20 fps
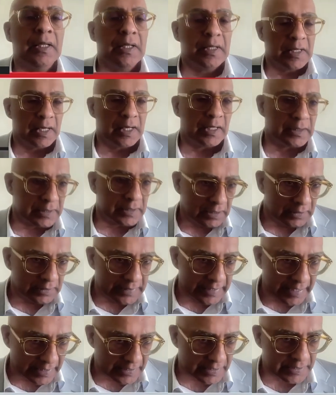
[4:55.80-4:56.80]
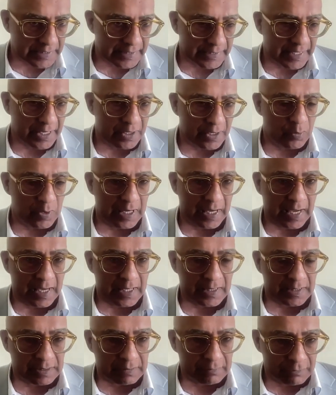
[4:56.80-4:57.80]
Until yesterday, we
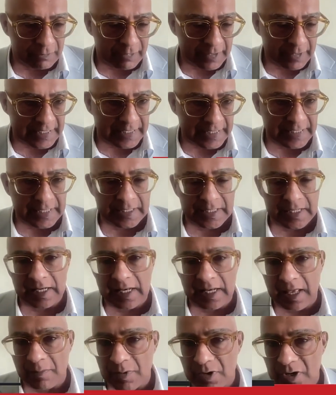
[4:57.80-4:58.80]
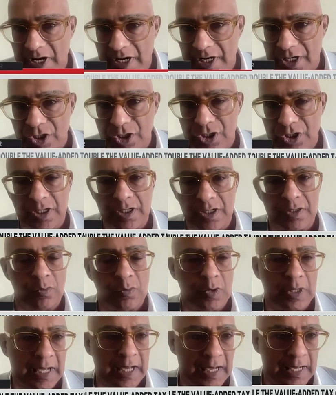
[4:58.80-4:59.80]
had really collaboration.
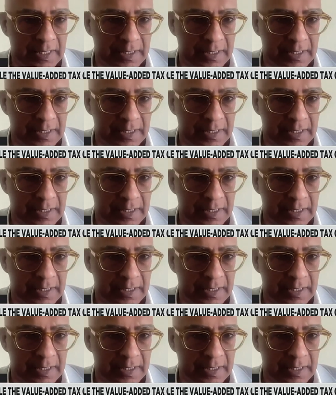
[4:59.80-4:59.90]
We had